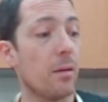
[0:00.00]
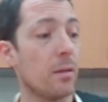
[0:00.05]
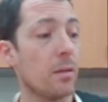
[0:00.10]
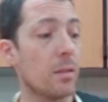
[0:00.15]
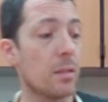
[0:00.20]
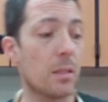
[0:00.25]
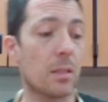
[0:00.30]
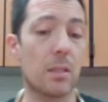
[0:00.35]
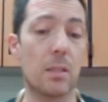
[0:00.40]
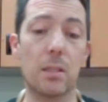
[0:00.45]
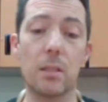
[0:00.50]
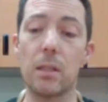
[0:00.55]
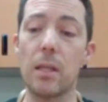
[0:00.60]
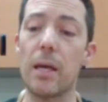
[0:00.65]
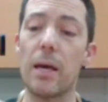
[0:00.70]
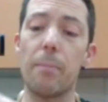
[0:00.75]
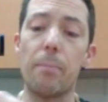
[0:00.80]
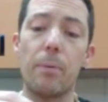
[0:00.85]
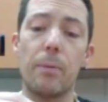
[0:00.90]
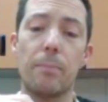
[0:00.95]

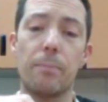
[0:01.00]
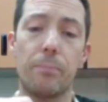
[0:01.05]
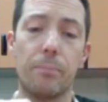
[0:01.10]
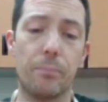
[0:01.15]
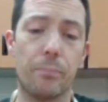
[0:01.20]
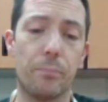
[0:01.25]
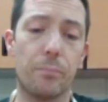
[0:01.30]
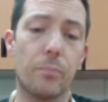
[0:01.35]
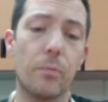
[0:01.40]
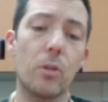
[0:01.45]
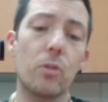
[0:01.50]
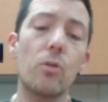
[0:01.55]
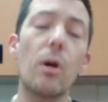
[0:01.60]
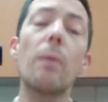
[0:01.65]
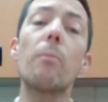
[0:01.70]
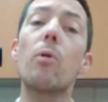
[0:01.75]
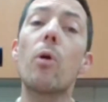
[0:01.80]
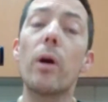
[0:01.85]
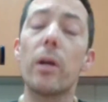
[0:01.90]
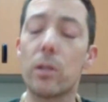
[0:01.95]
slip, so
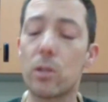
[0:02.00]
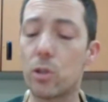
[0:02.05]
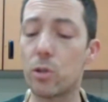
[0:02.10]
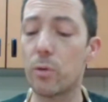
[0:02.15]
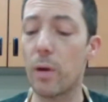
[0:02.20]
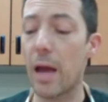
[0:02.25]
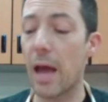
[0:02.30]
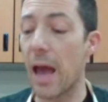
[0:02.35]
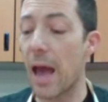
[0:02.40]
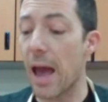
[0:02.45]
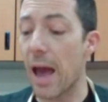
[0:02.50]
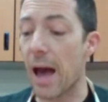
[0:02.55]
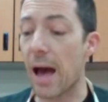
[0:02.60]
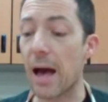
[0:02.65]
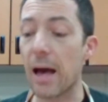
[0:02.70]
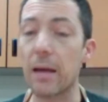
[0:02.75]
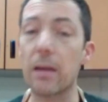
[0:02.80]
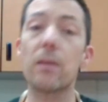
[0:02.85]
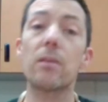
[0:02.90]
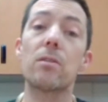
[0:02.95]
I'm going to
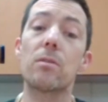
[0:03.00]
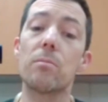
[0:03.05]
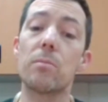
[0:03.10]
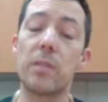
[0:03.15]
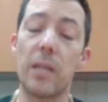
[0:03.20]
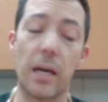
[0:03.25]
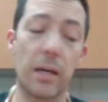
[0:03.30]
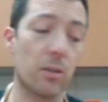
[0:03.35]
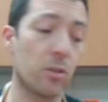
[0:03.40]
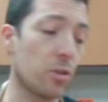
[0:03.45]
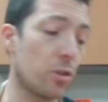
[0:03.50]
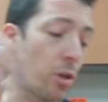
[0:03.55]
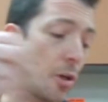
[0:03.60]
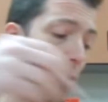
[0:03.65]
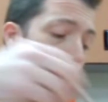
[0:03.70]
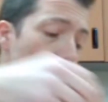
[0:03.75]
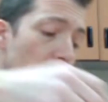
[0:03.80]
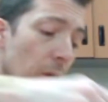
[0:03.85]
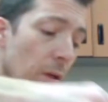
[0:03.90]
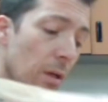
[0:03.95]
add some
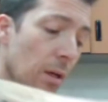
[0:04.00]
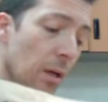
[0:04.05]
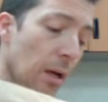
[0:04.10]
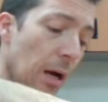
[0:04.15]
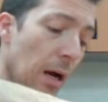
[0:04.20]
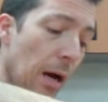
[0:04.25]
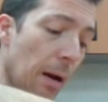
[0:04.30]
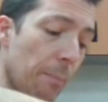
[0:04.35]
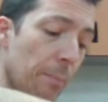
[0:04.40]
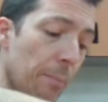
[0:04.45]
texture up